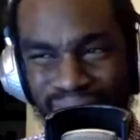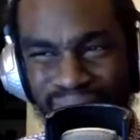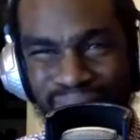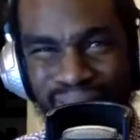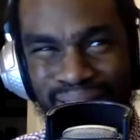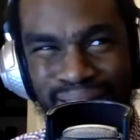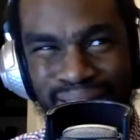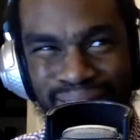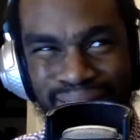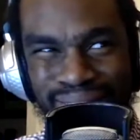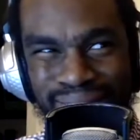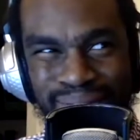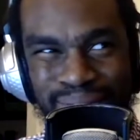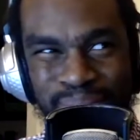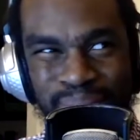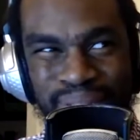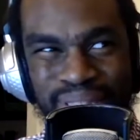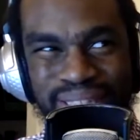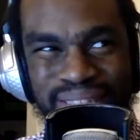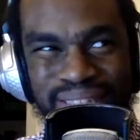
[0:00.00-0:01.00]
I got this
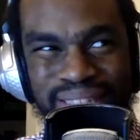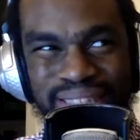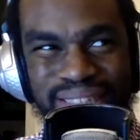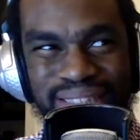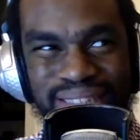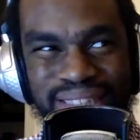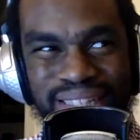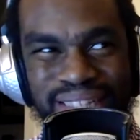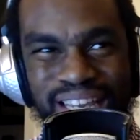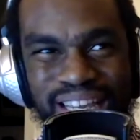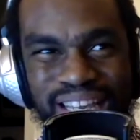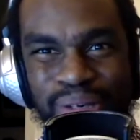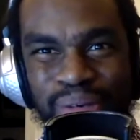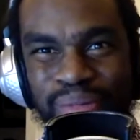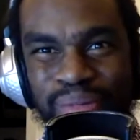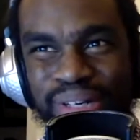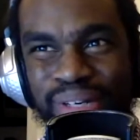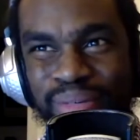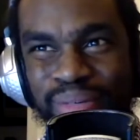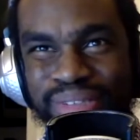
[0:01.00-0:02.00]
PlayStation came out
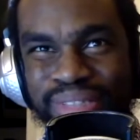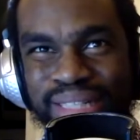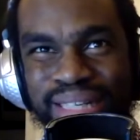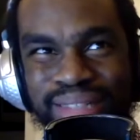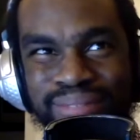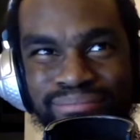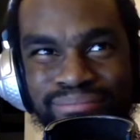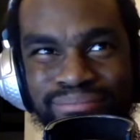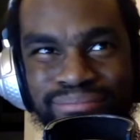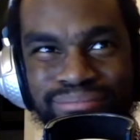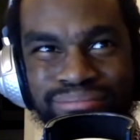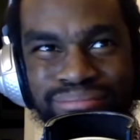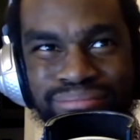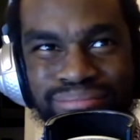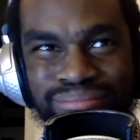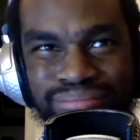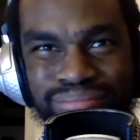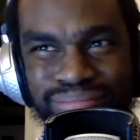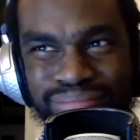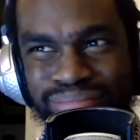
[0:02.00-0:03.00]
when I was like
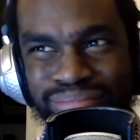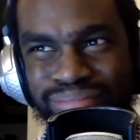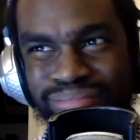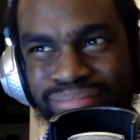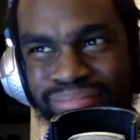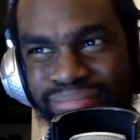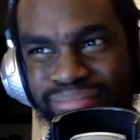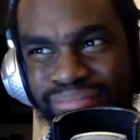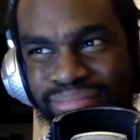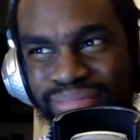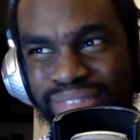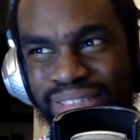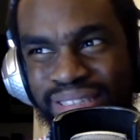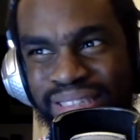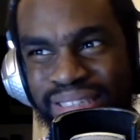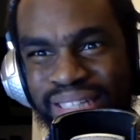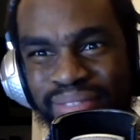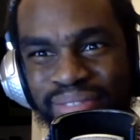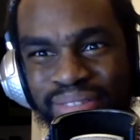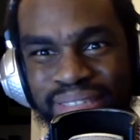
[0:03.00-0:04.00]

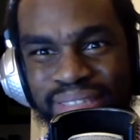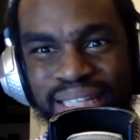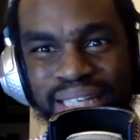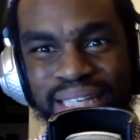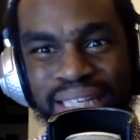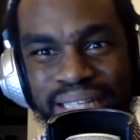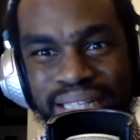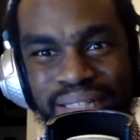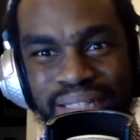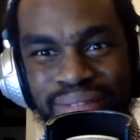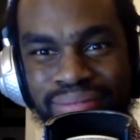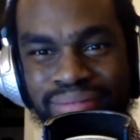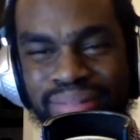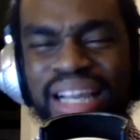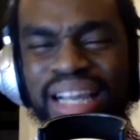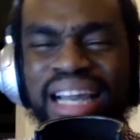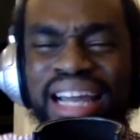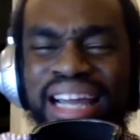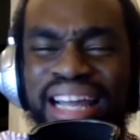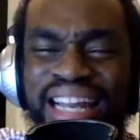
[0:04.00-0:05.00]
17.
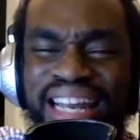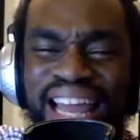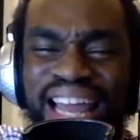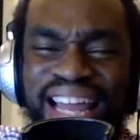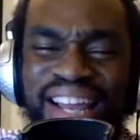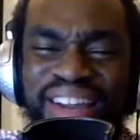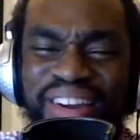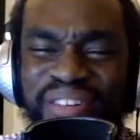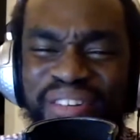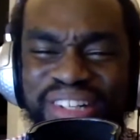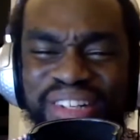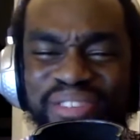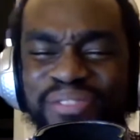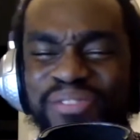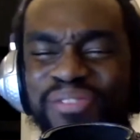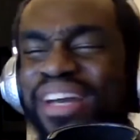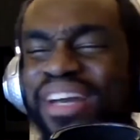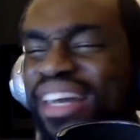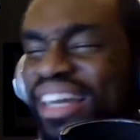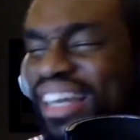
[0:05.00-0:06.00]
Like, what the
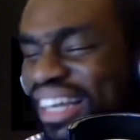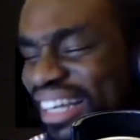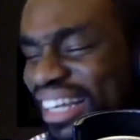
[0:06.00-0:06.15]
fuck?